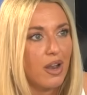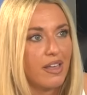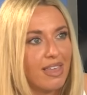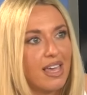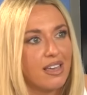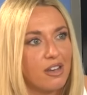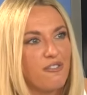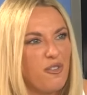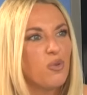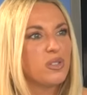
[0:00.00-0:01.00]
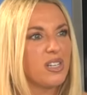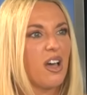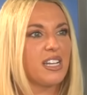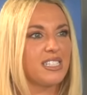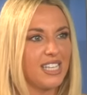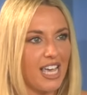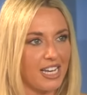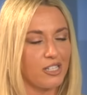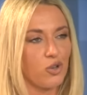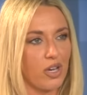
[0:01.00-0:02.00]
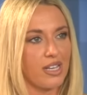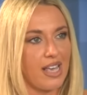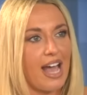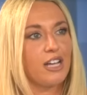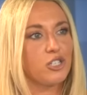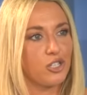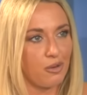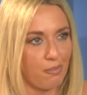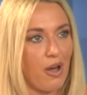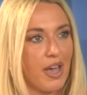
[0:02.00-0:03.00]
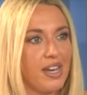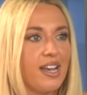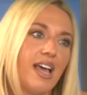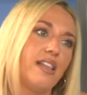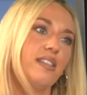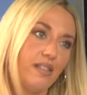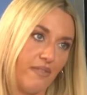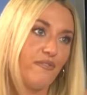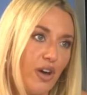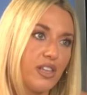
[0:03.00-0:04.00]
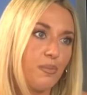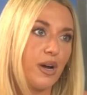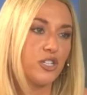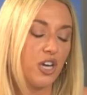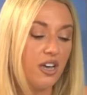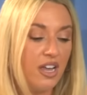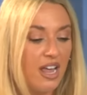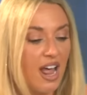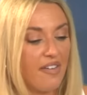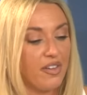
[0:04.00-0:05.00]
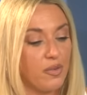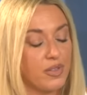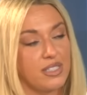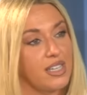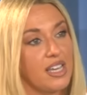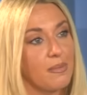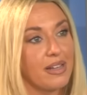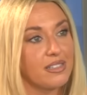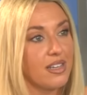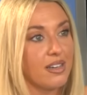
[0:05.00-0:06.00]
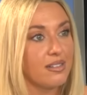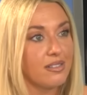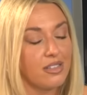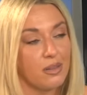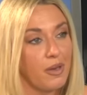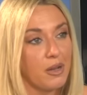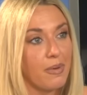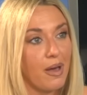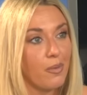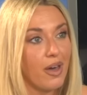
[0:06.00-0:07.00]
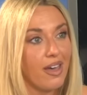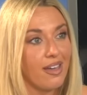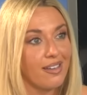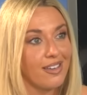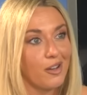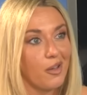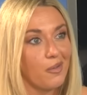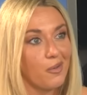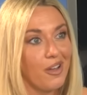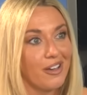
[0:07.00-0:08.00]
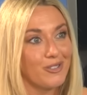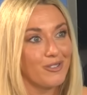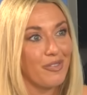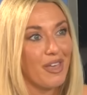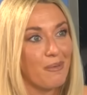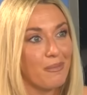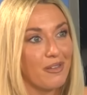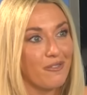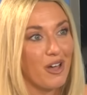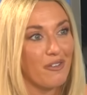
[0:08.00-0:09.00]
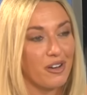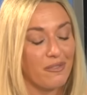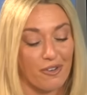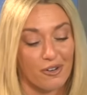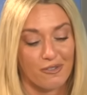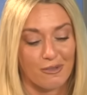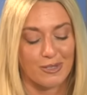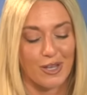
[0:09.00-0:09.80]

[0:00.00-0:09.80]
Like, they can afford to kind of sit in and try and catch Bayern and invite the pressure, and then obviously take it back to the Bernabeu where, you know, all eyes are on them and they've got everyone in front of them.